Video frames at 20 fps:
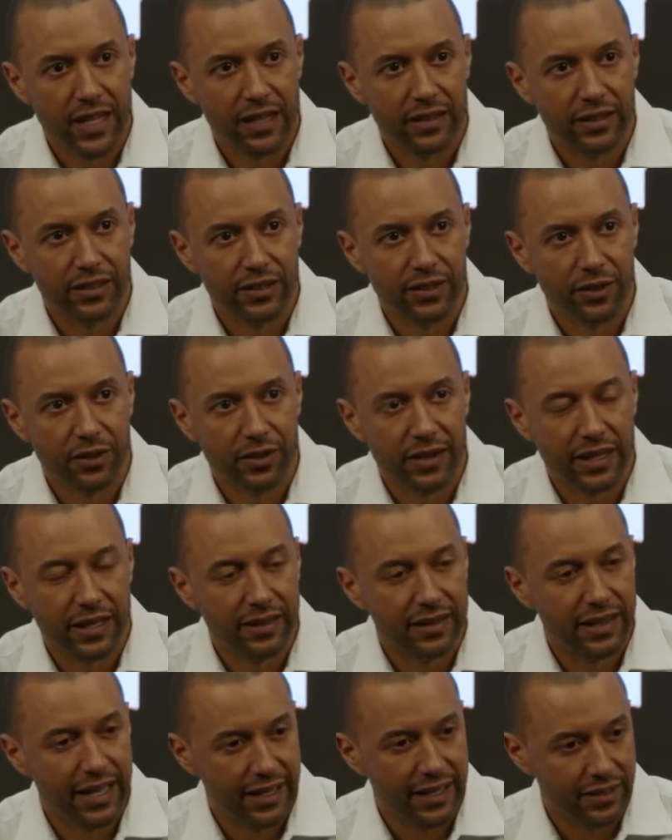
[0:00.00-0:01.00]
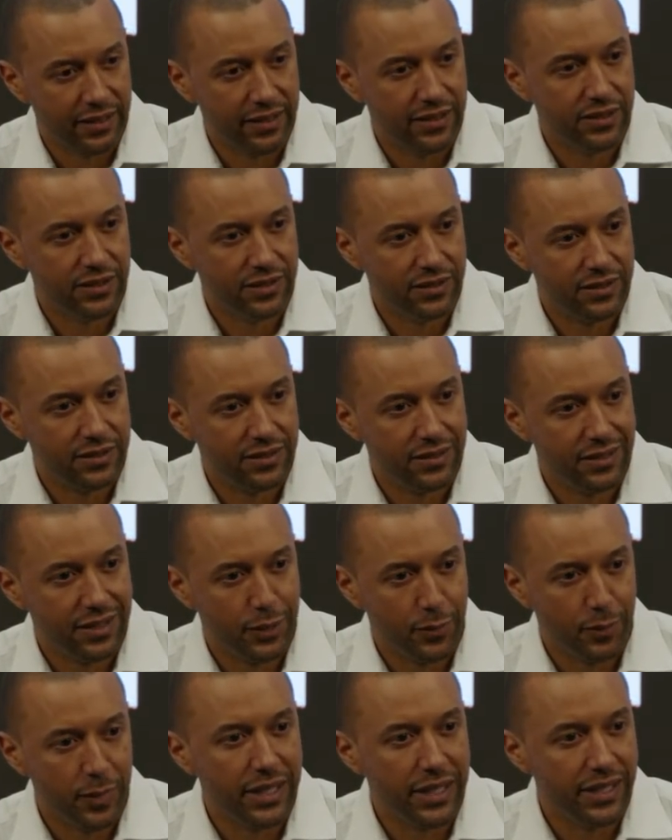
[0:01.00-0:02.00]
you know, that is
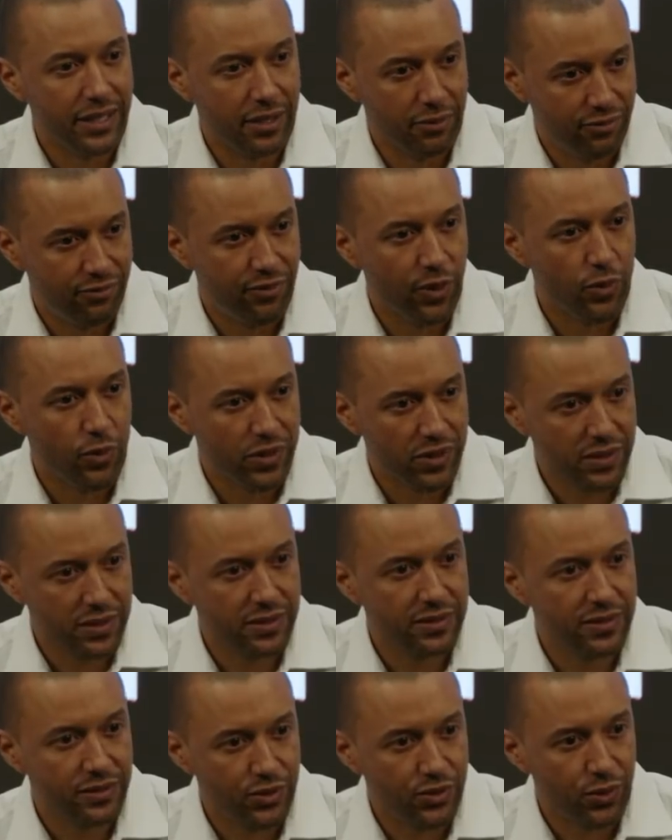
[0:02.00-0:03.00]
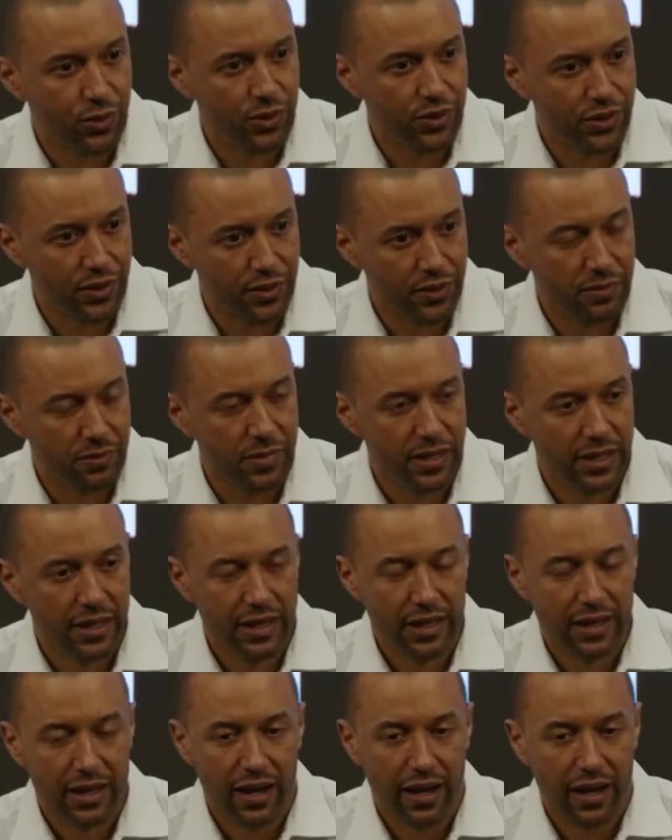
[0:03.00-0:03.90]
an immediate focus short term,